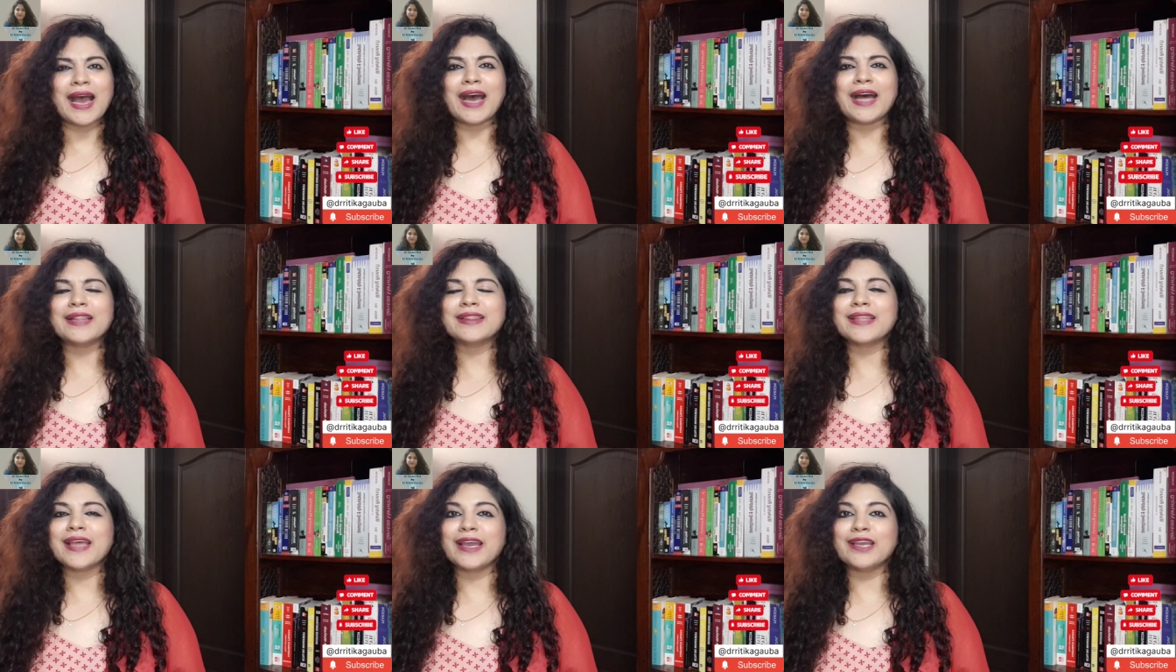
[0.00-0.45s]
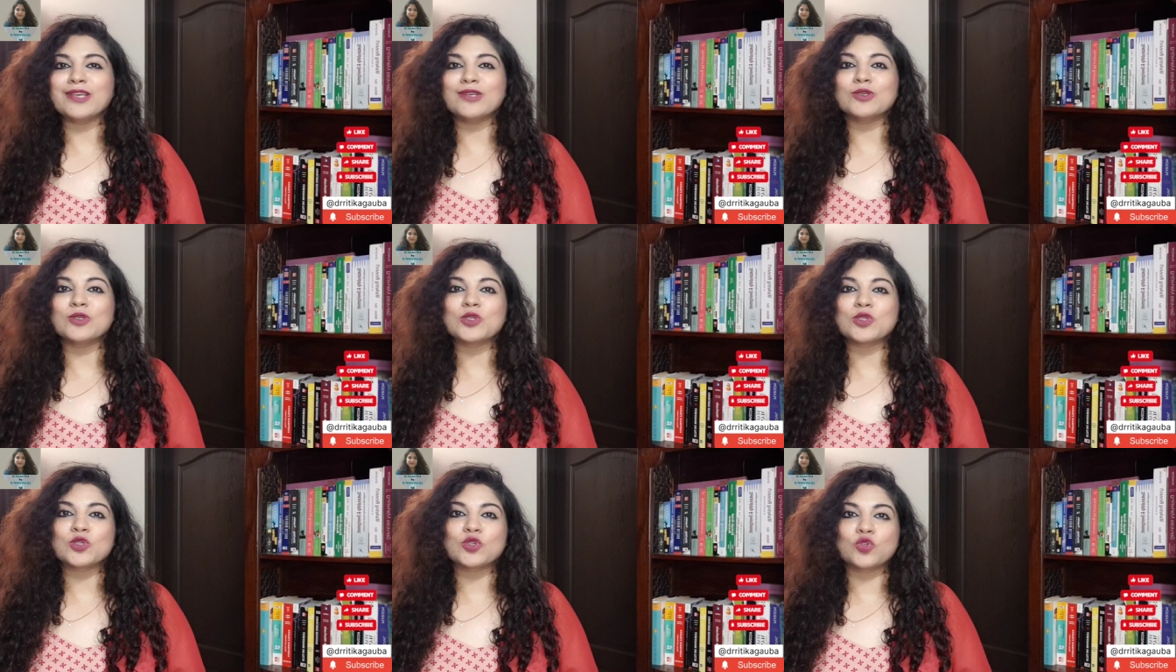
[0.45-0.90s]
and thank
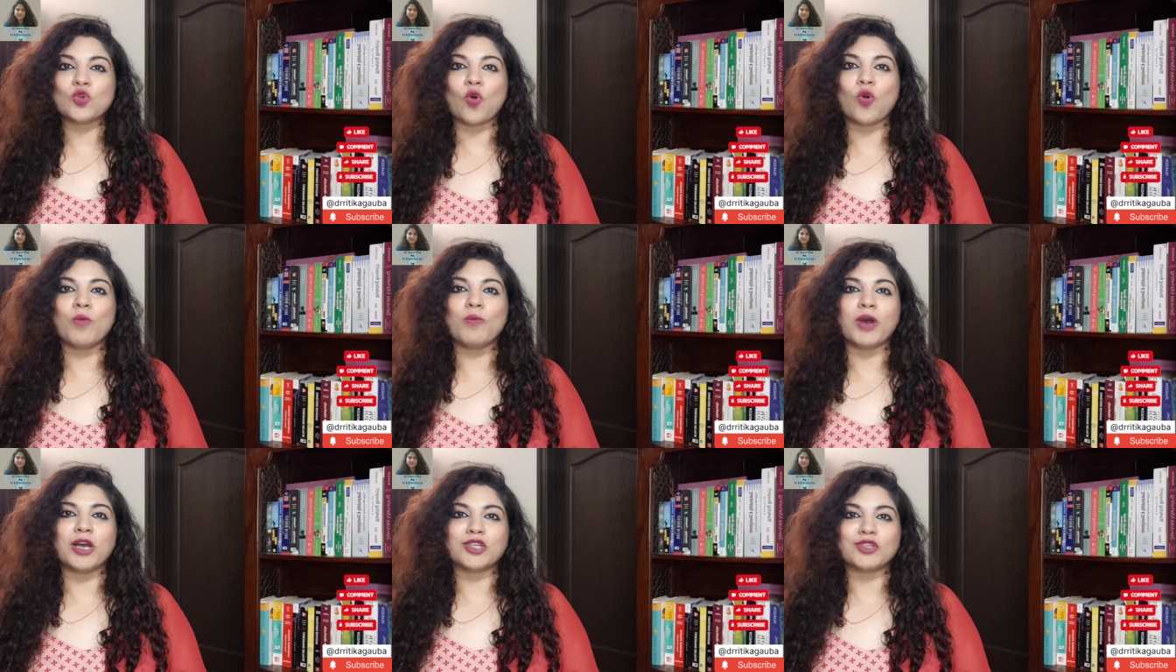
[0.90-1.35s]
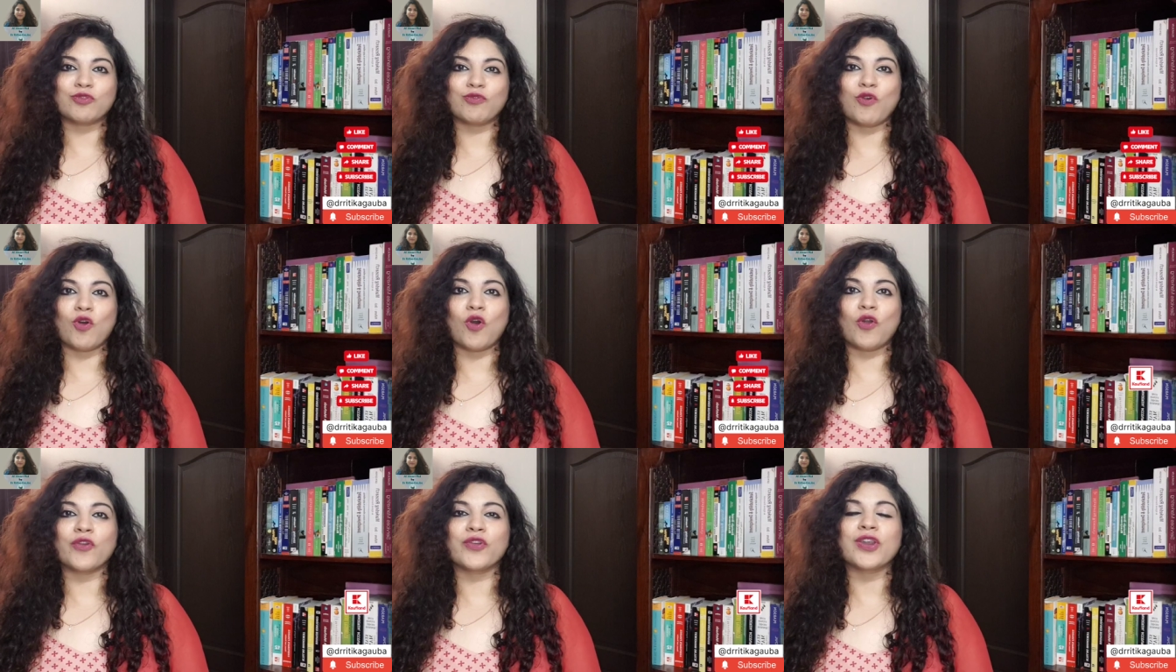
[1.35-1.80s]
you so much
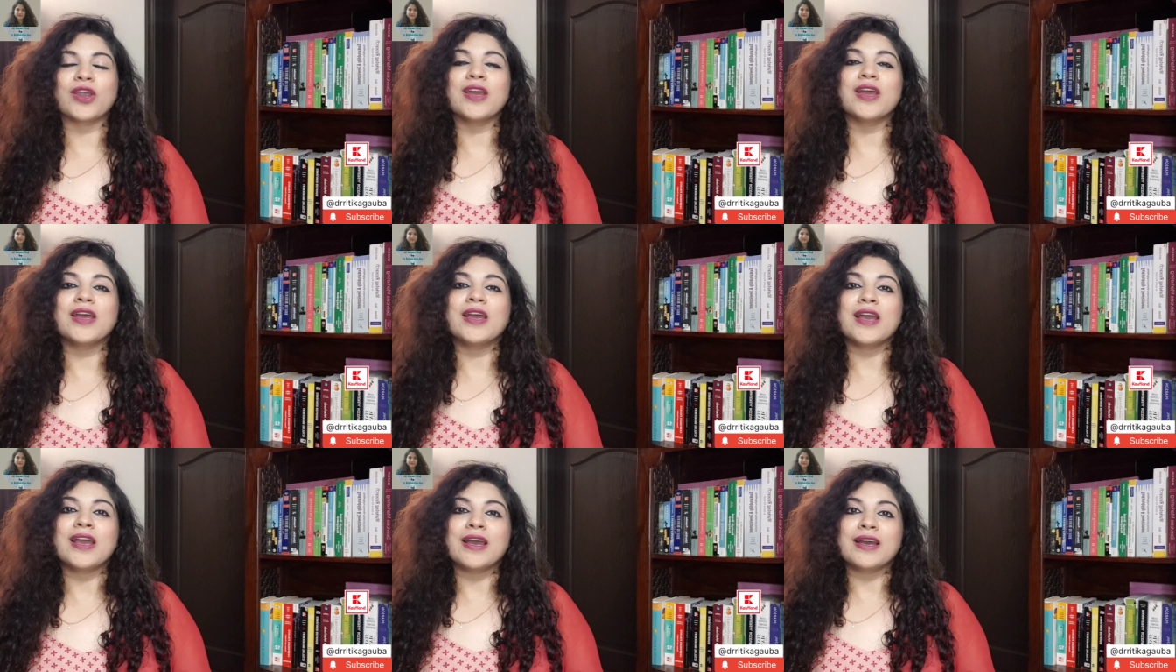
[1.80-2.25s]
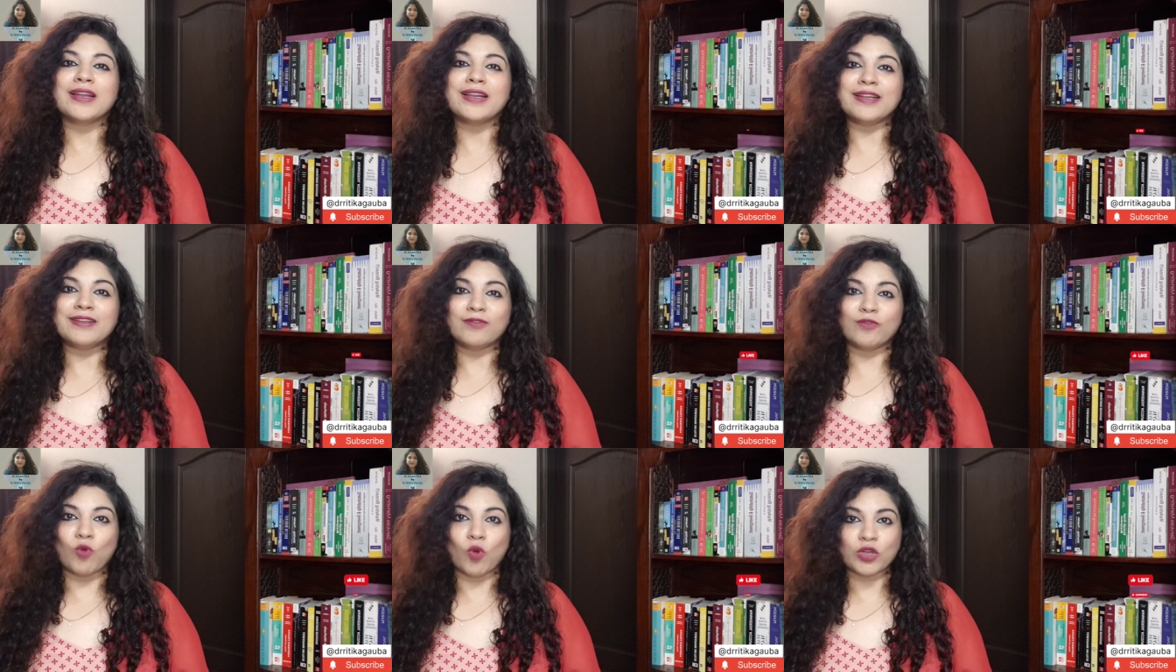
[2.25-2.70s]
for
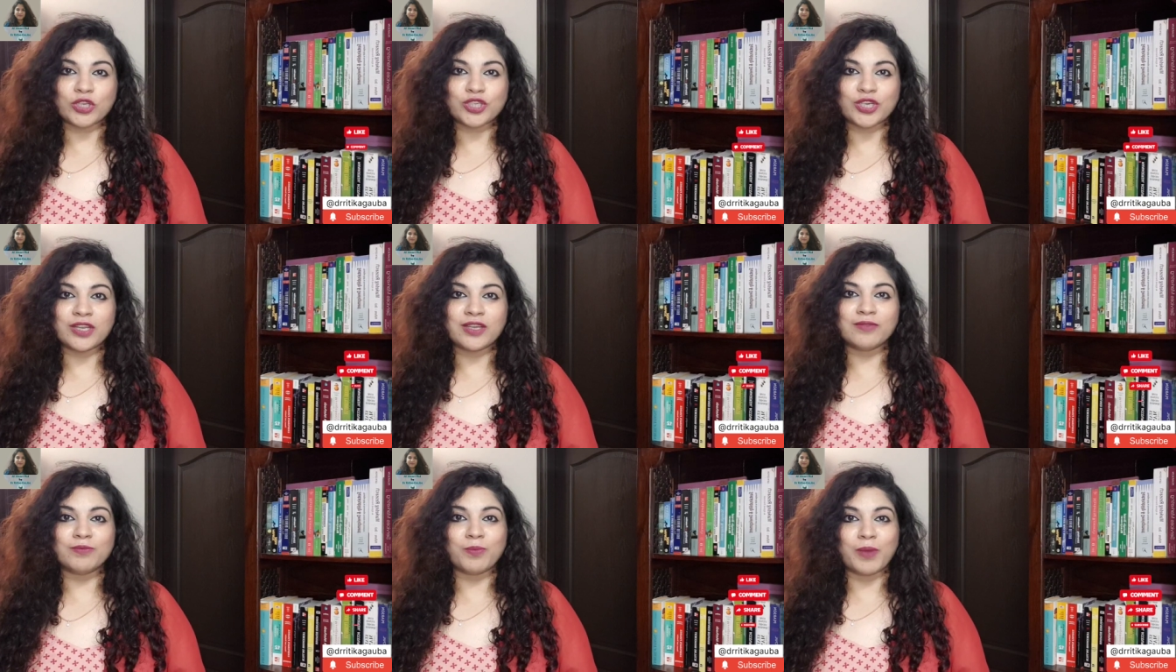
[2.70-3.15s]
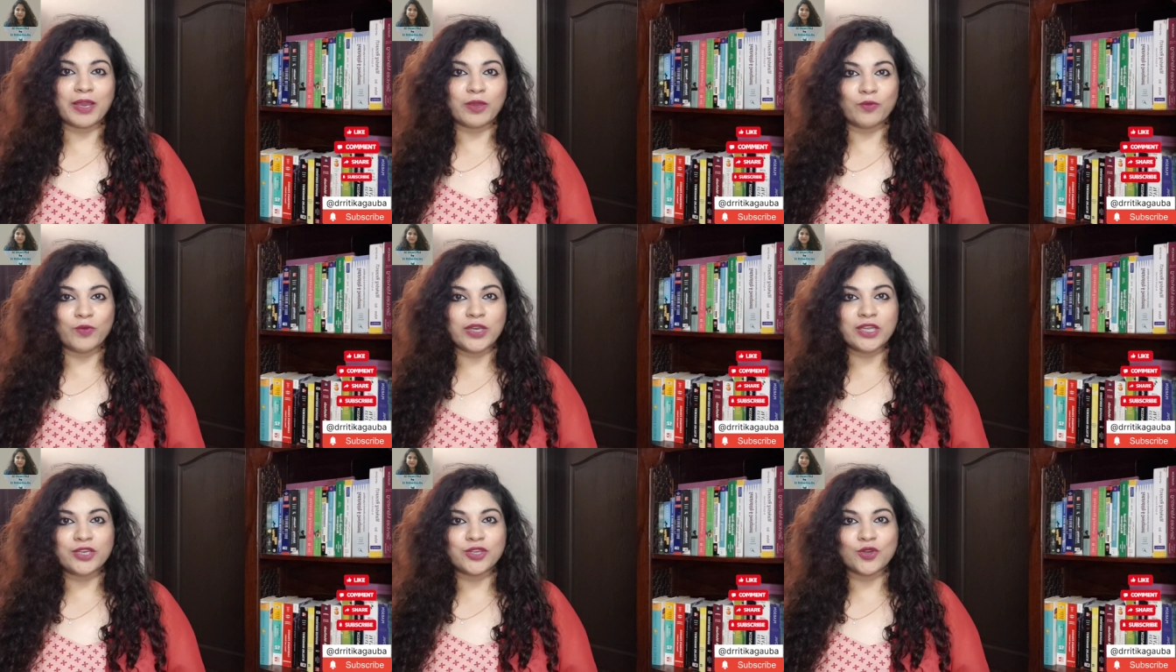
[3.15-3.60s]
watching my
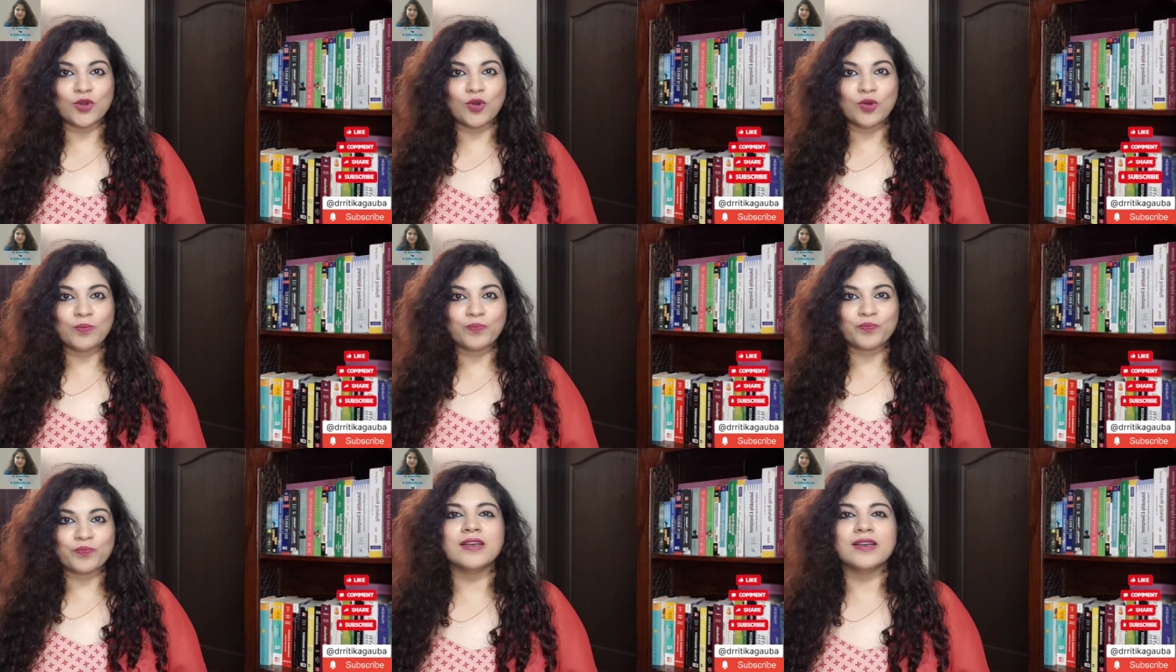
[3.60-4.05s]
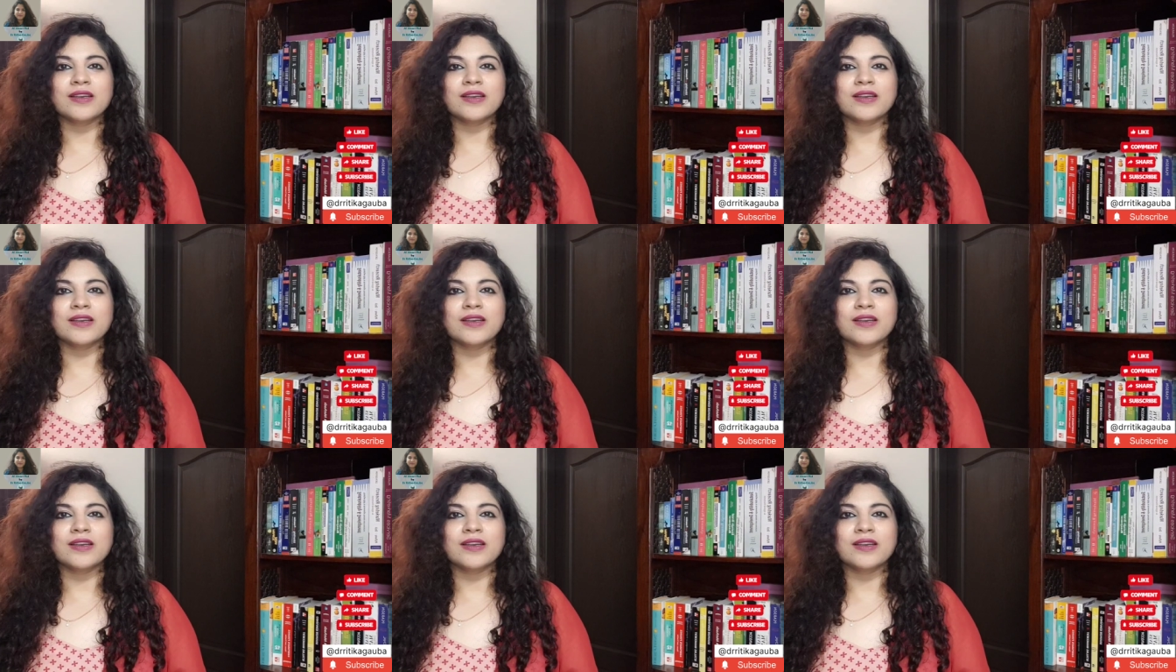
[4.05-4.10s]
video.